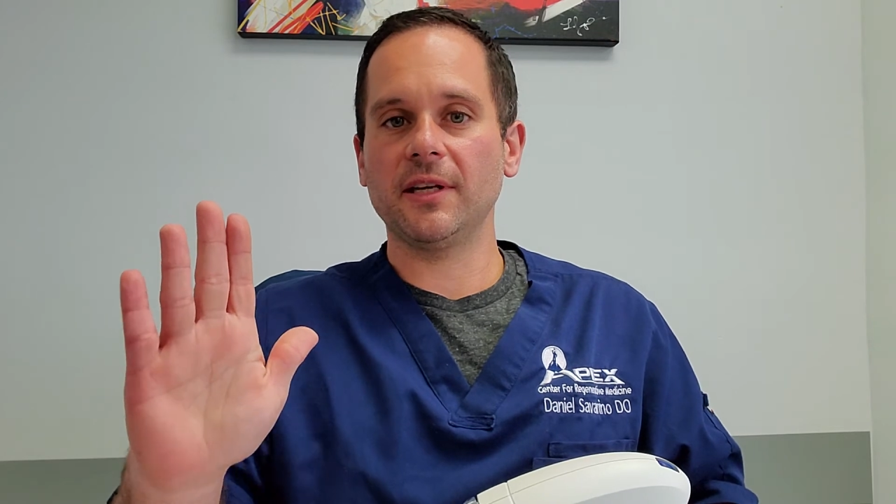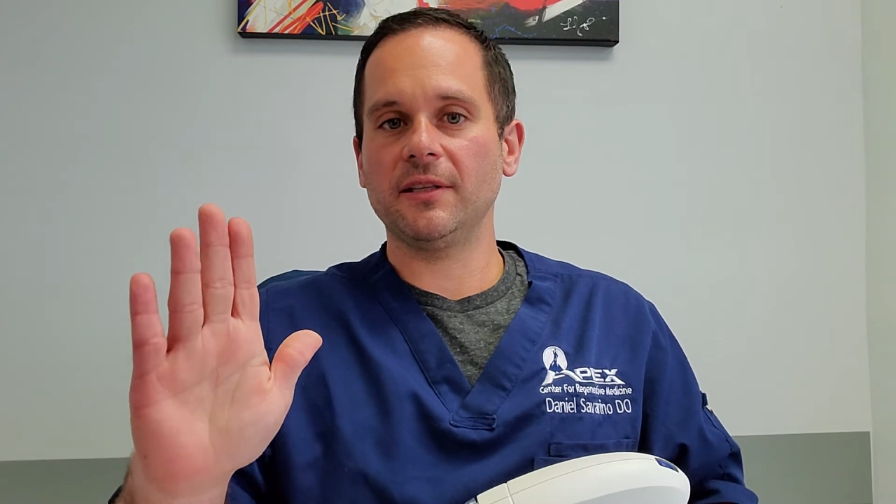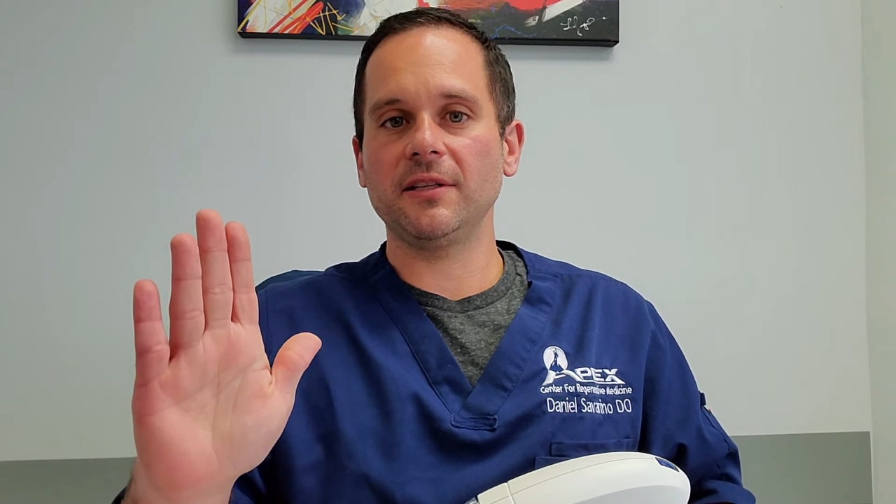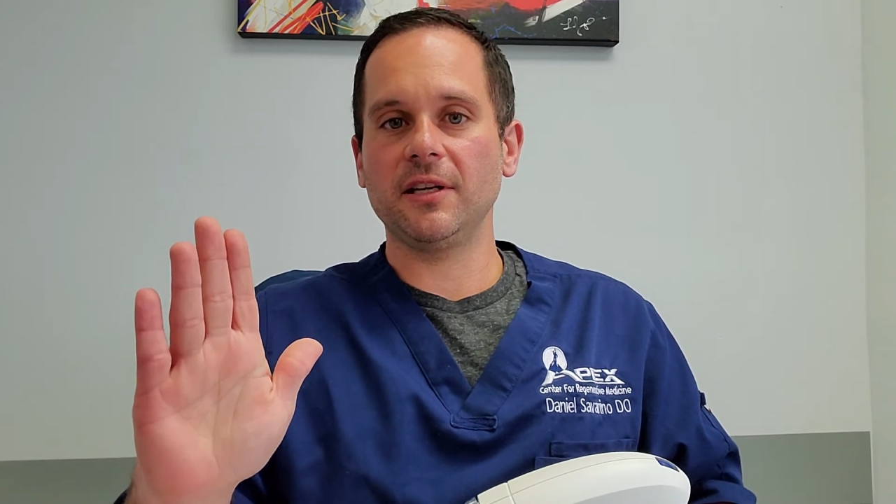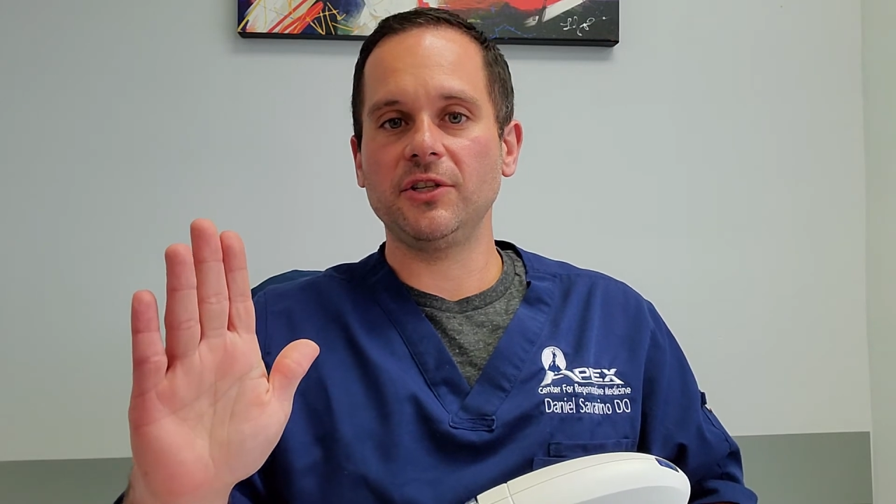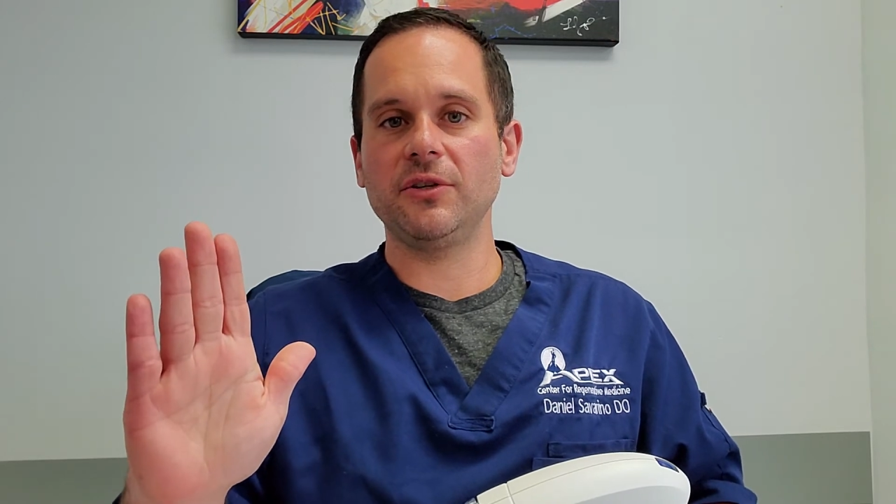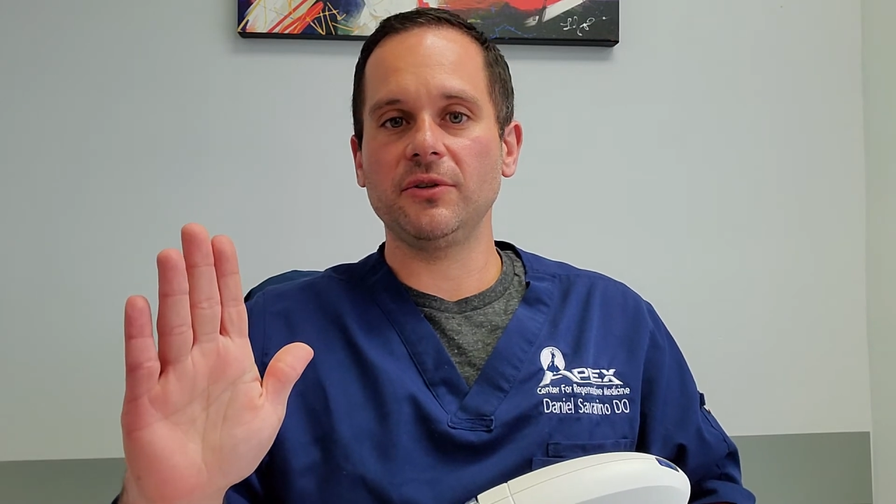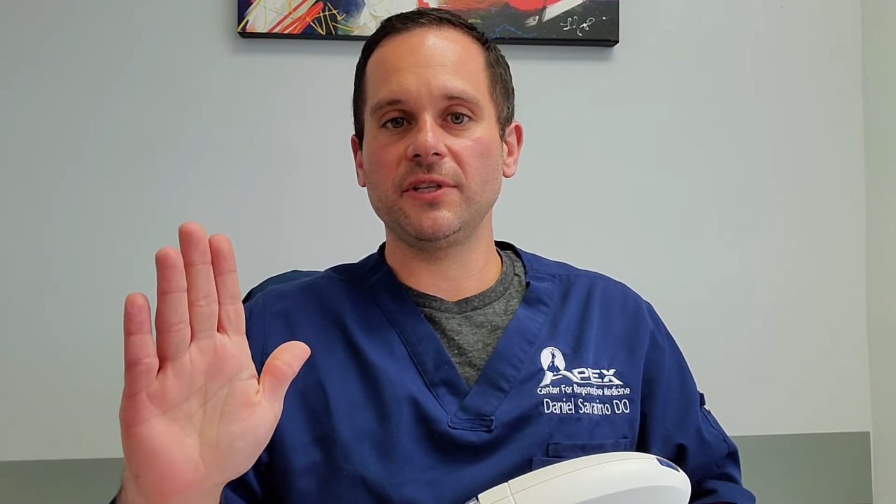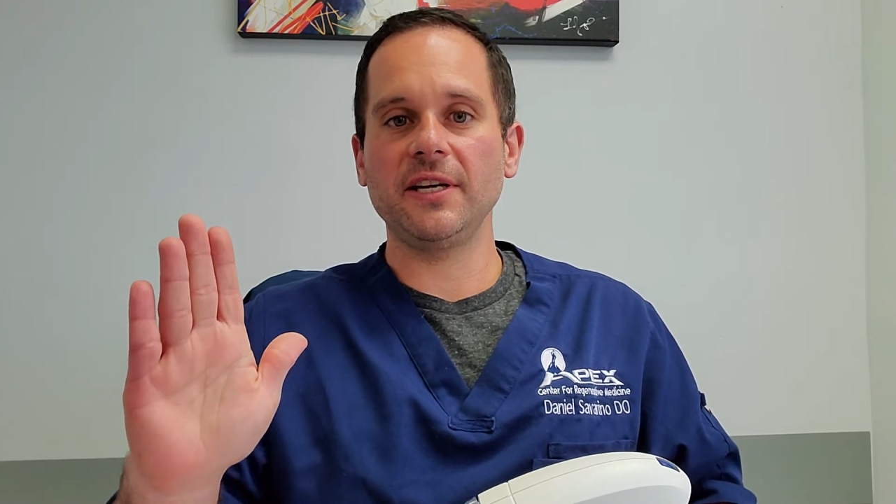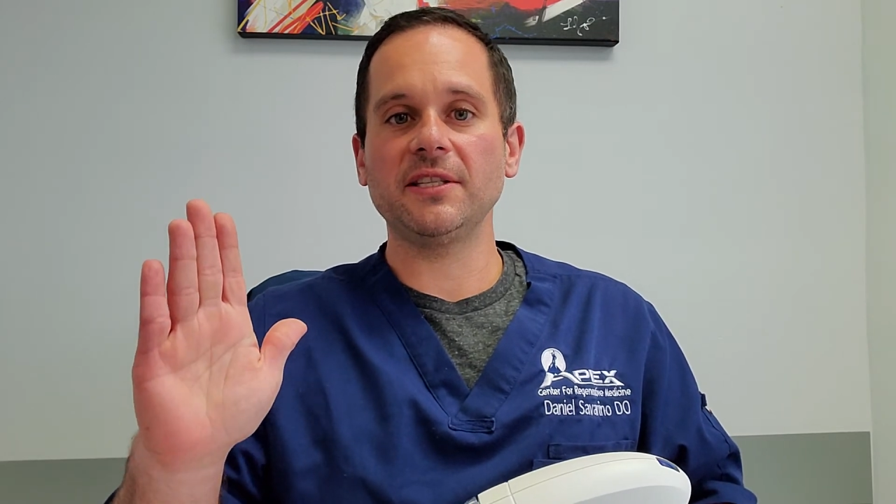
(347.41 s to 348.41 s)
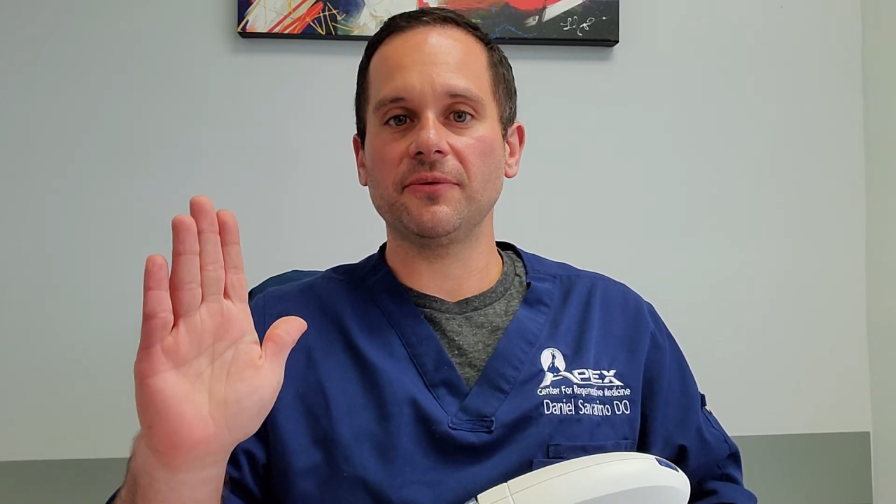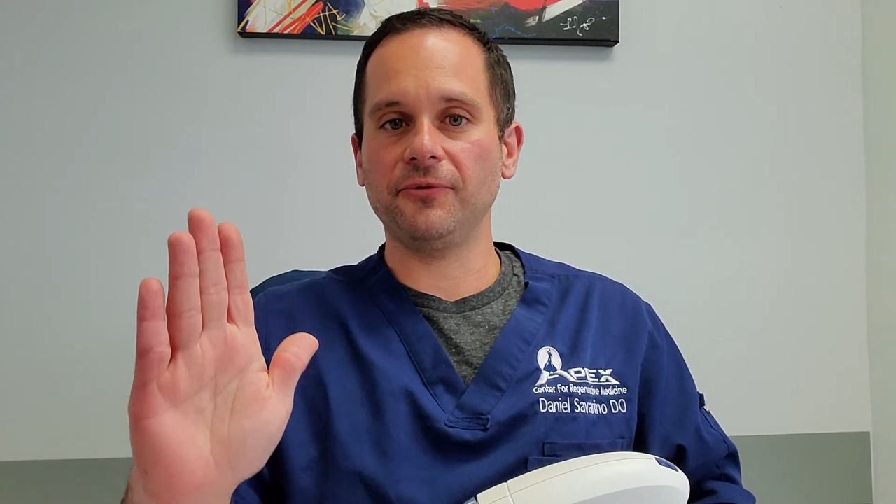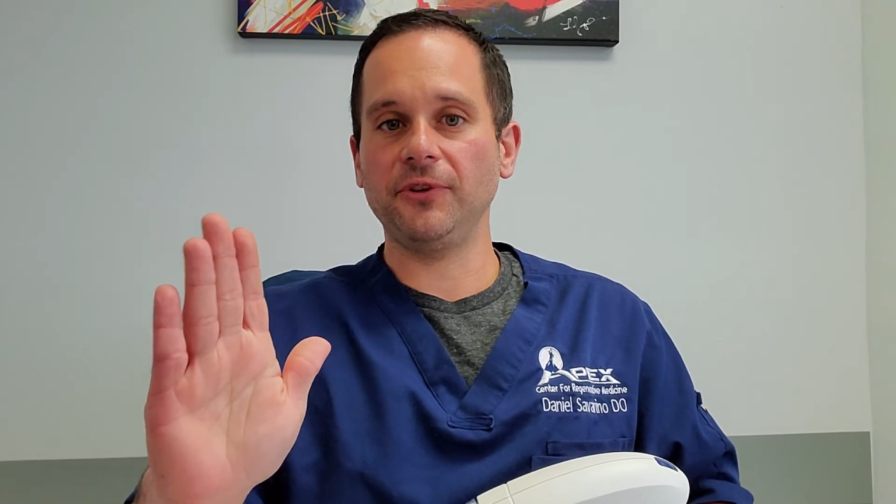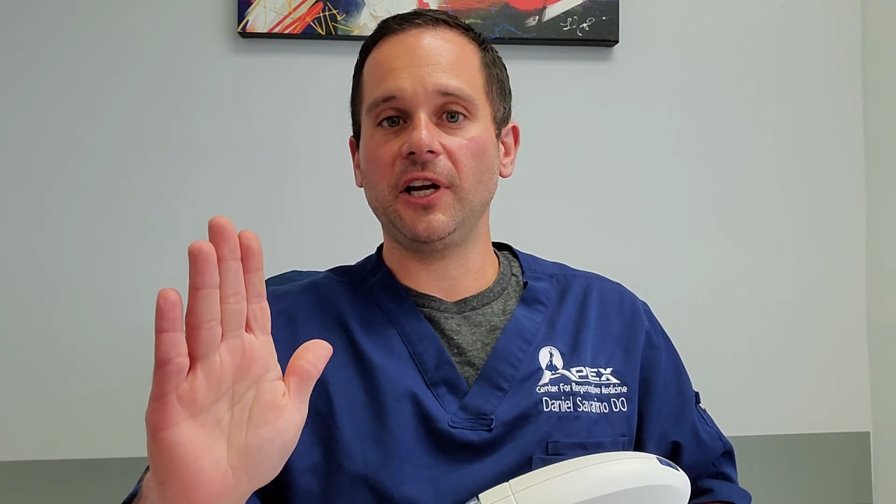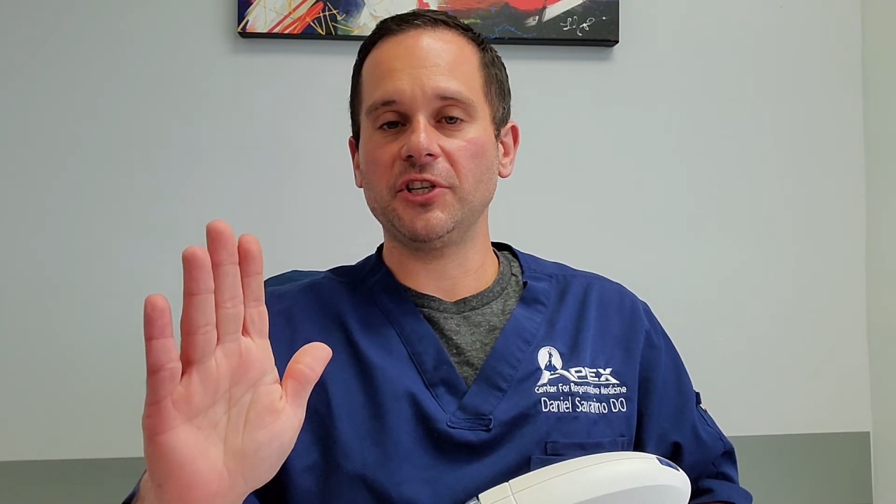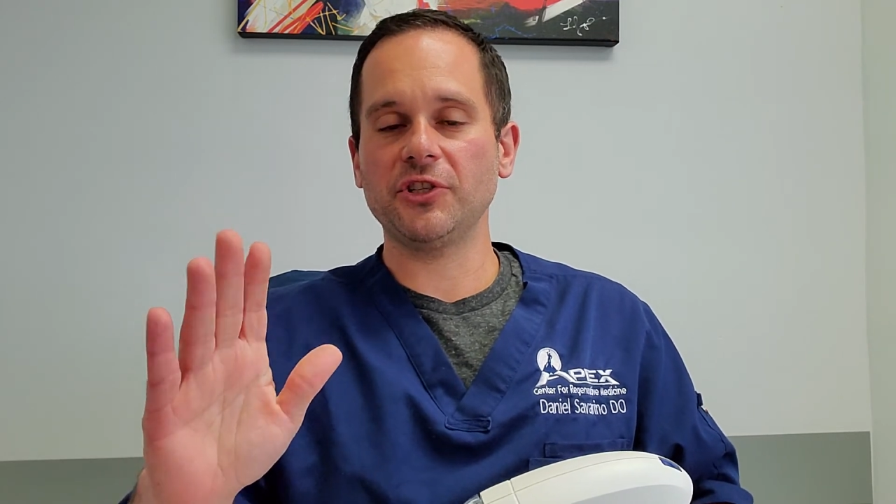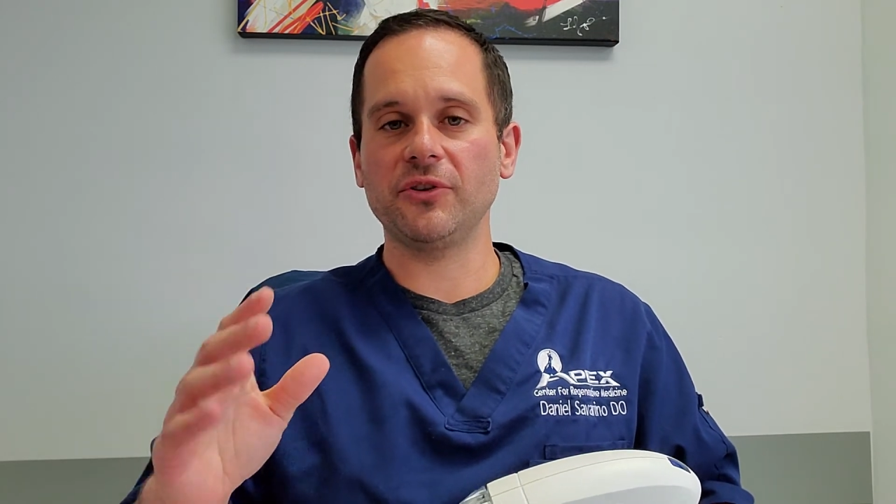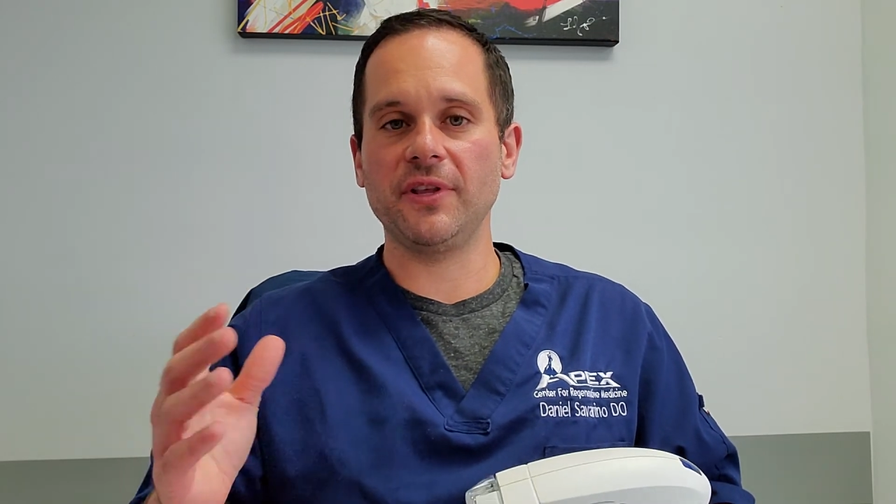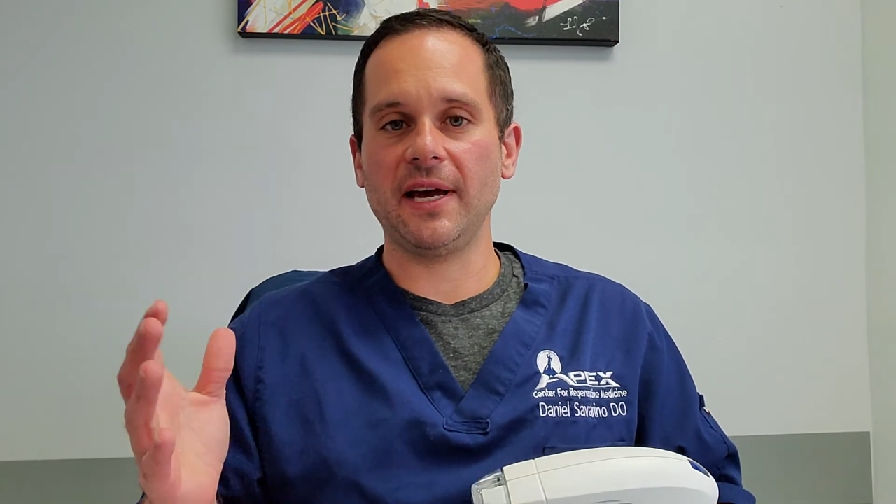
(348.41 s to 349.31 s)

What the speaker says: that the tissue is nice and flush so